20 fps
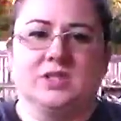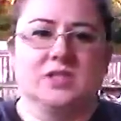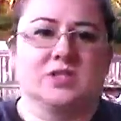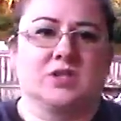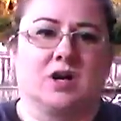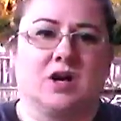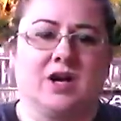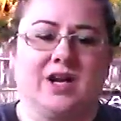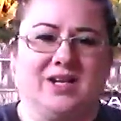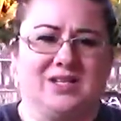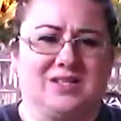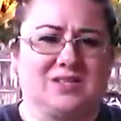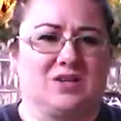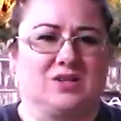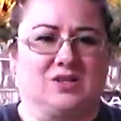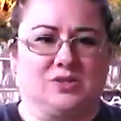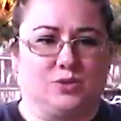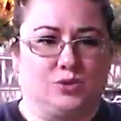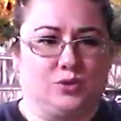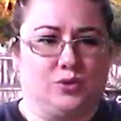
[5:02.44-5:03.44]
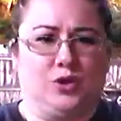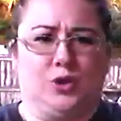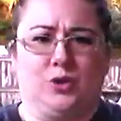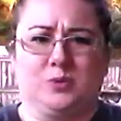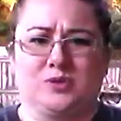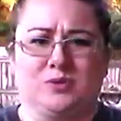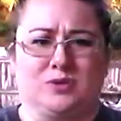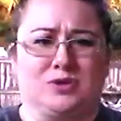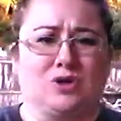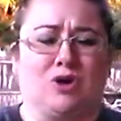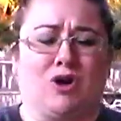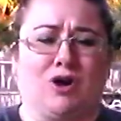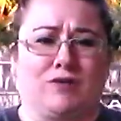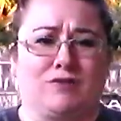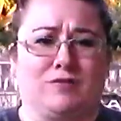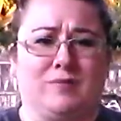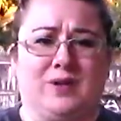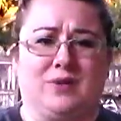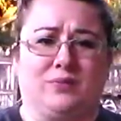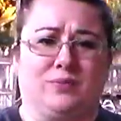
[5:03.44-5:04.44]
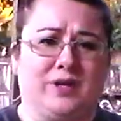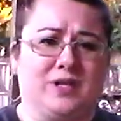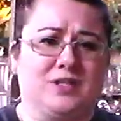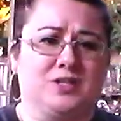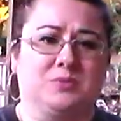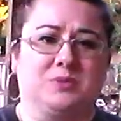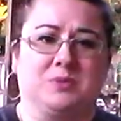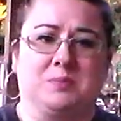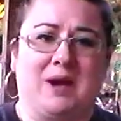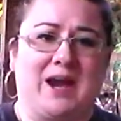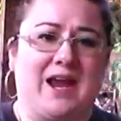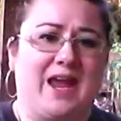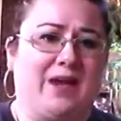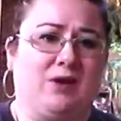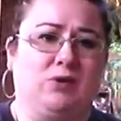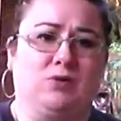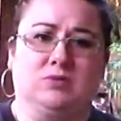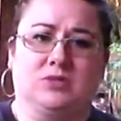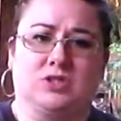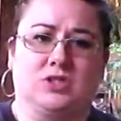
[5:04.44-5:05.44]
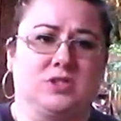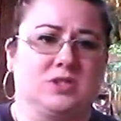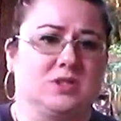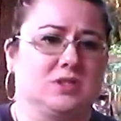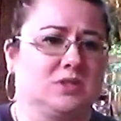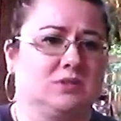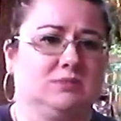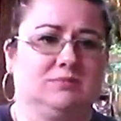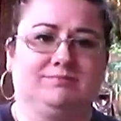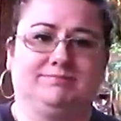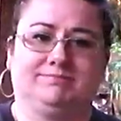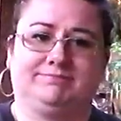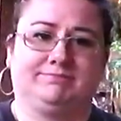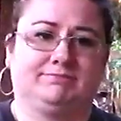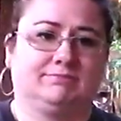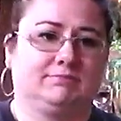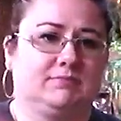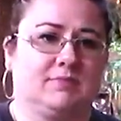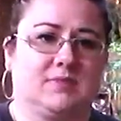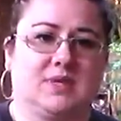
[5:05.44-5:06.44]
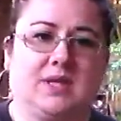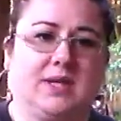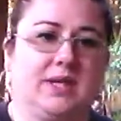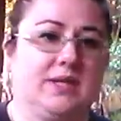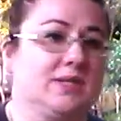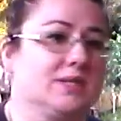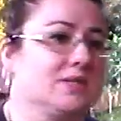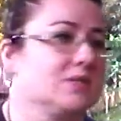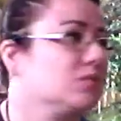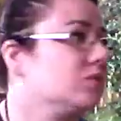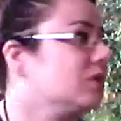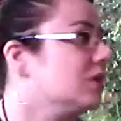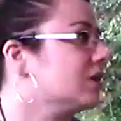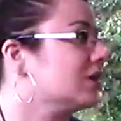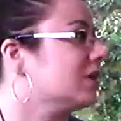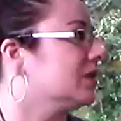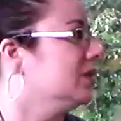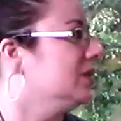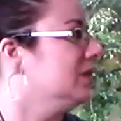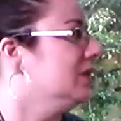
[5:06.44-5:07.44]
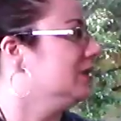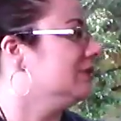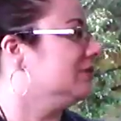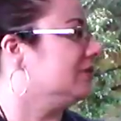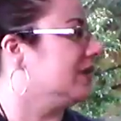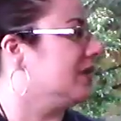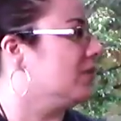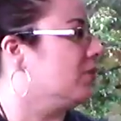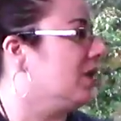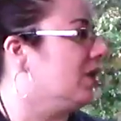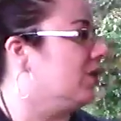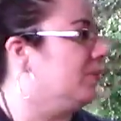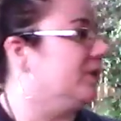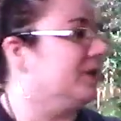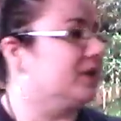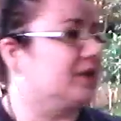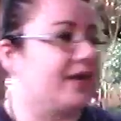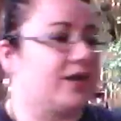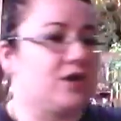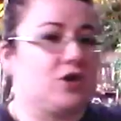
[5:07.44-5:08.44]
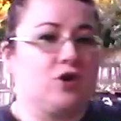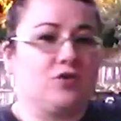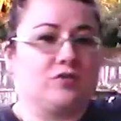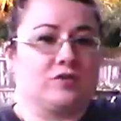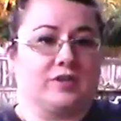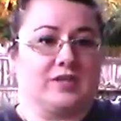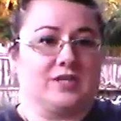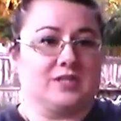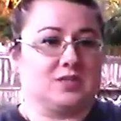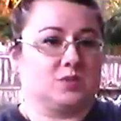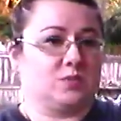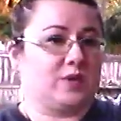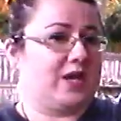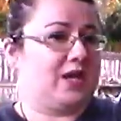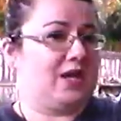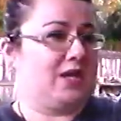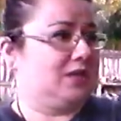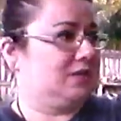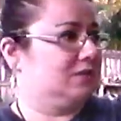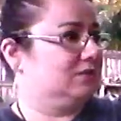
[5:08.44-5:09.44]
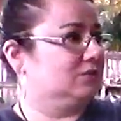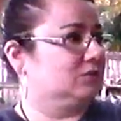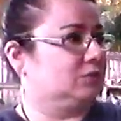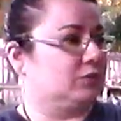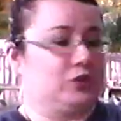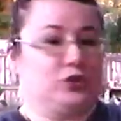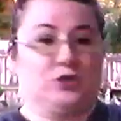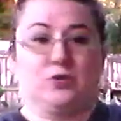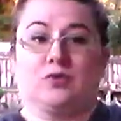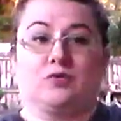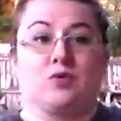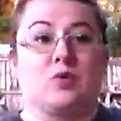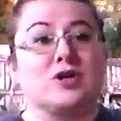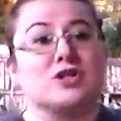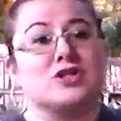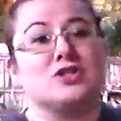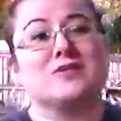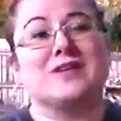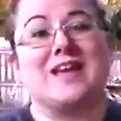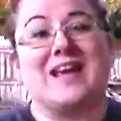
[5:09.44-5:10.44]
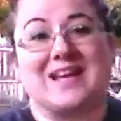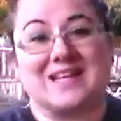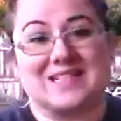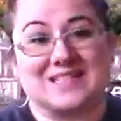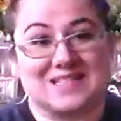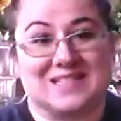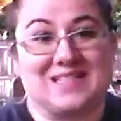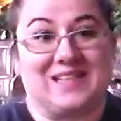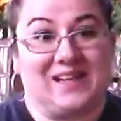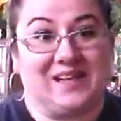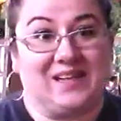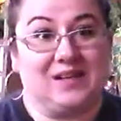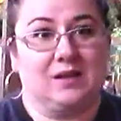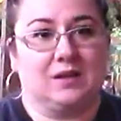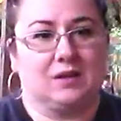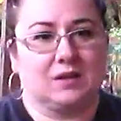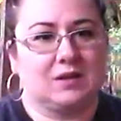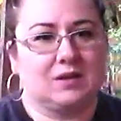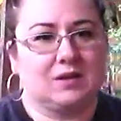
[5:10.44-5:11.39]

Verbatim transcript: and it's hard and it's on a slope so it's hard for me to reach and with my ankle just it doesn't work very well but like over this way where you of course you can't see